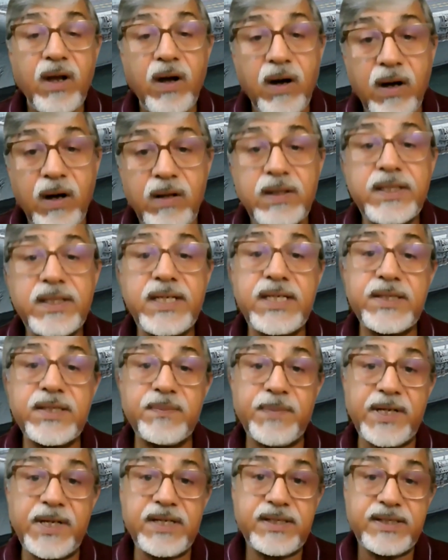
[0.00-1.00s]
all these
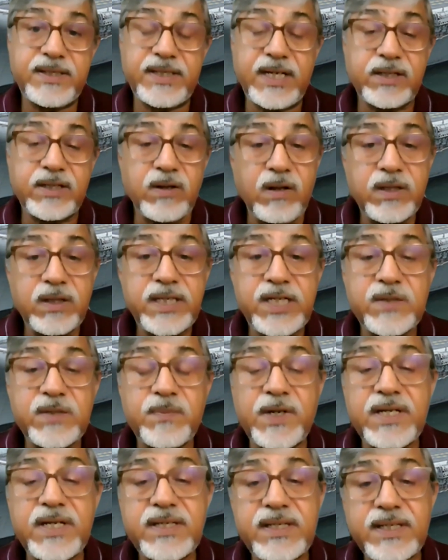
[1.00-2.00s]
places,
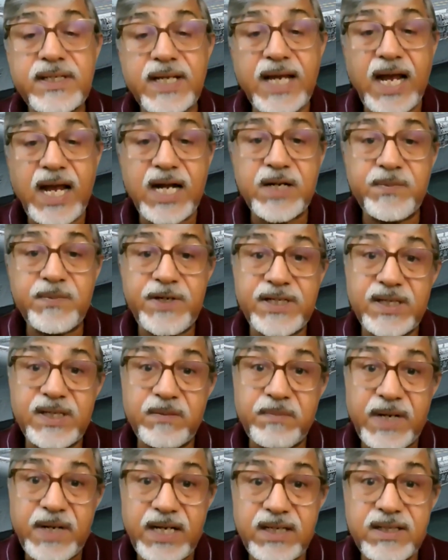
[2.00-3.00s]
academies
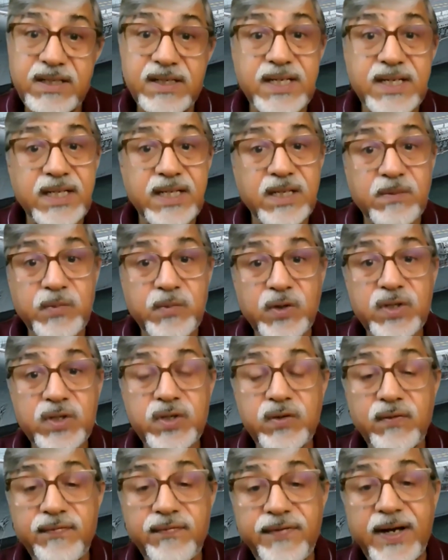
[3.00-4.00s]
and mentors and the books,
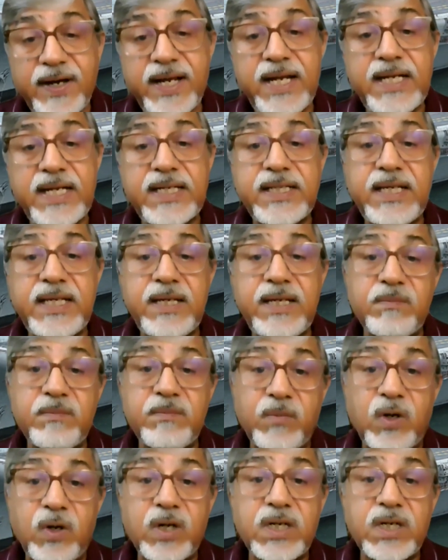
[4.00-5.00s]
you find the
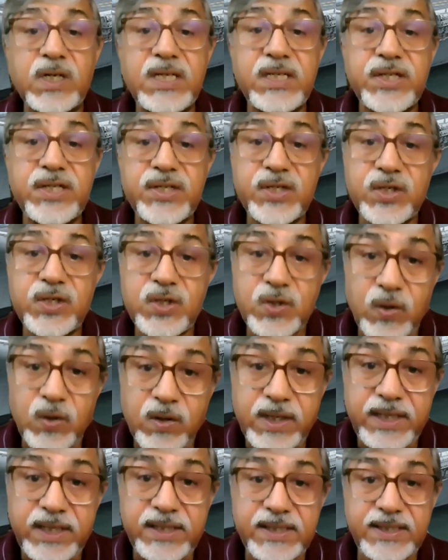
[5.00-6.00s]
model
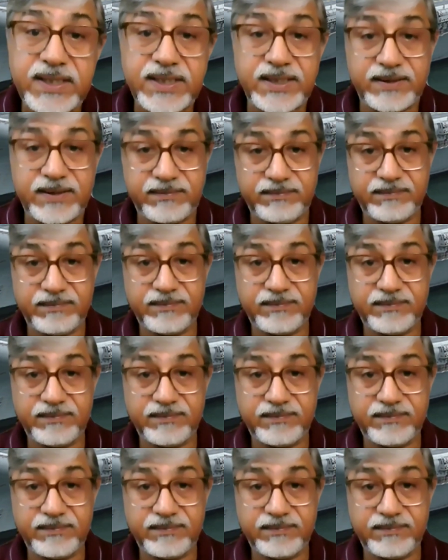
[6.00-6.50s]
stories.